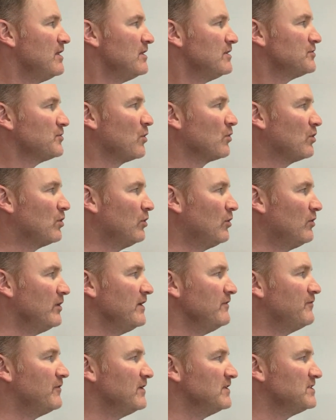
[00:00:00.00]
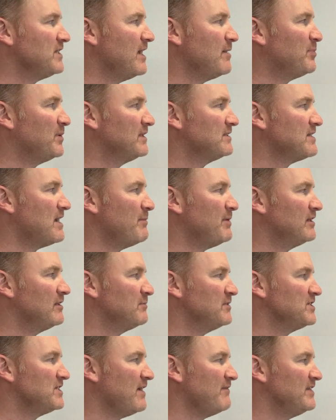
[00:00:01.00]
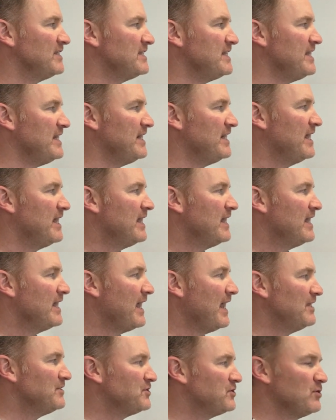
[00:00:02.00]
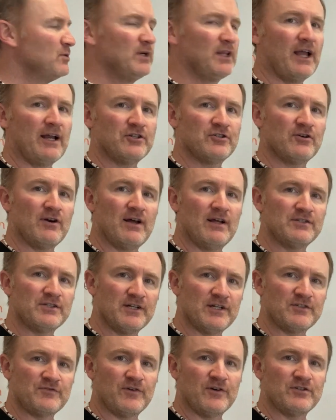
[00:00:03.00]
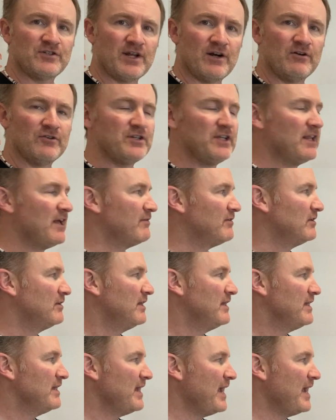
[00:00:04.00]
So chlorine, for example, atomic number 17, has 2 electrons in its first energy level,